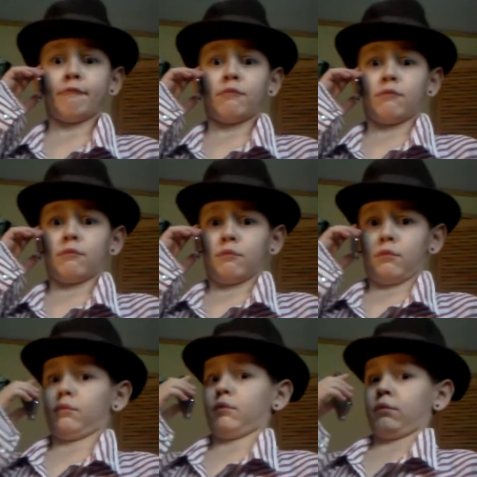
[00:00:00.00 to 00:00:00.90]

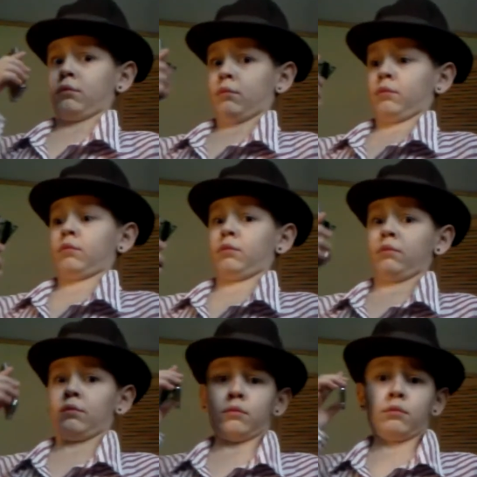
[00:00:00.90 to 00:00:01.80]

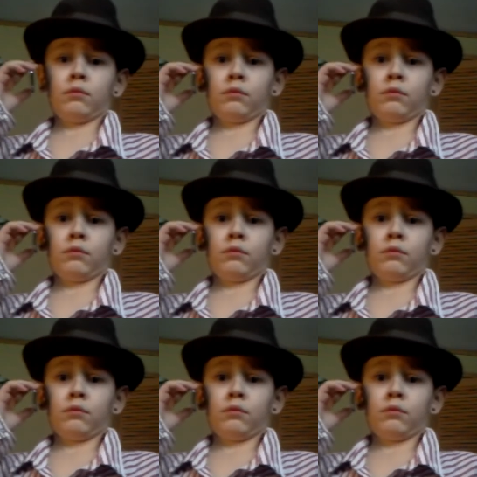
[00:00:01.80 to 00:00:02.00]
Nobody speaks.